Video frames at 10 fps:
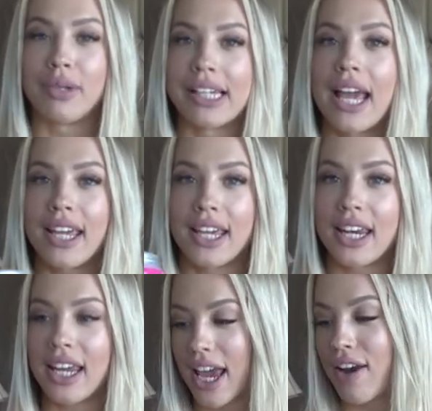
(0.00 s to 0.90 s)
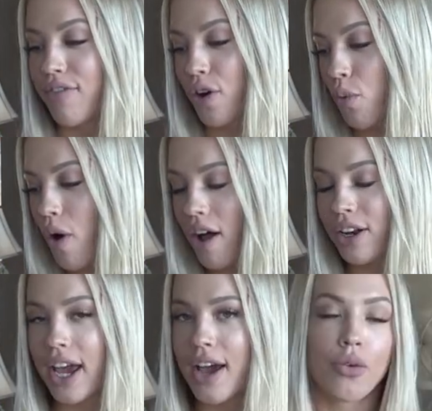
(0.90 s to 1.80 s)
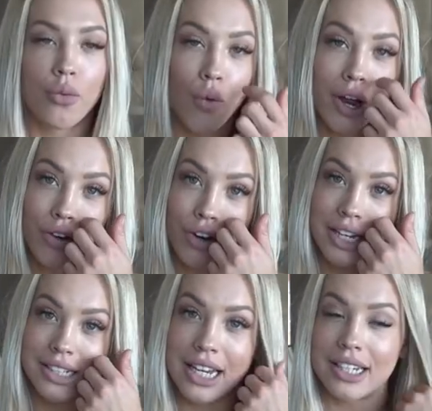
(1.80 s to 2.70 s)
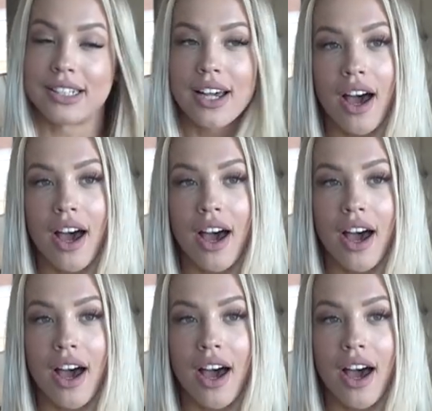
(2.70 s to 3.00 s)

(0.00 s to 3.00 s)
been taking it again for a while now. What creatine